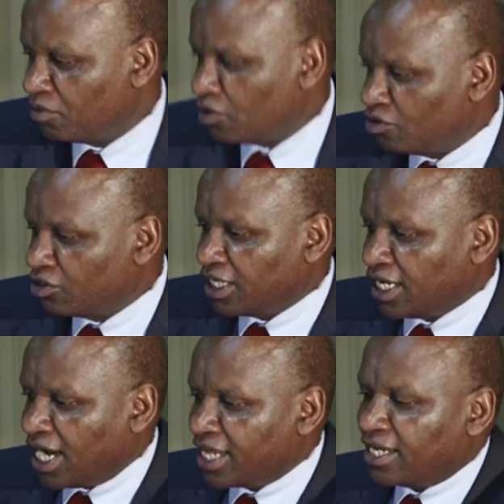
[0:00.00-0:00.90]
because the
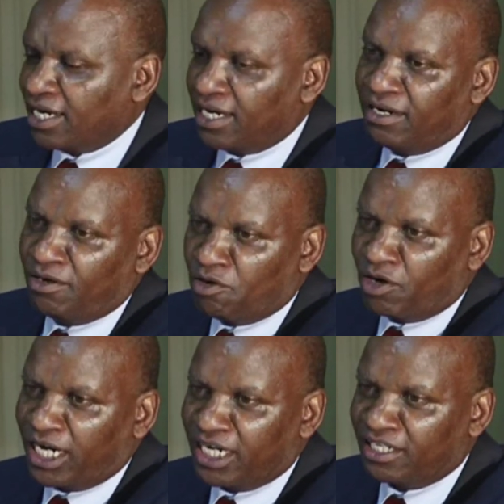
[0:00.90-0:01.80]
other
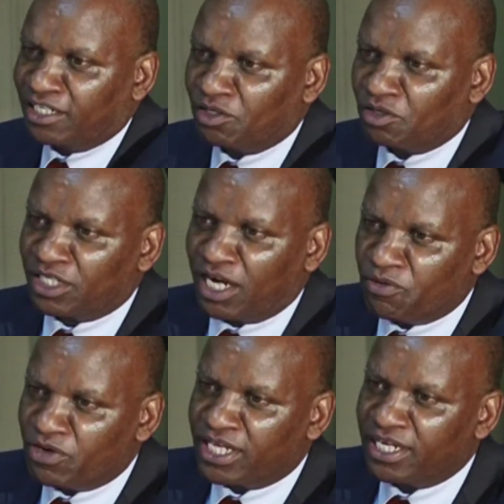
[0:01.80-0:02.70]
organizations
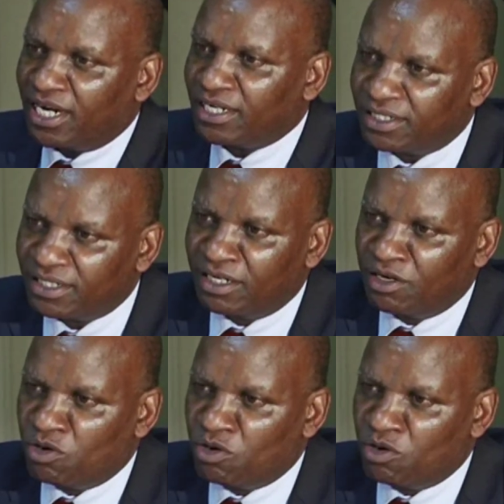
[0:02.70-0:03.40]
are within us,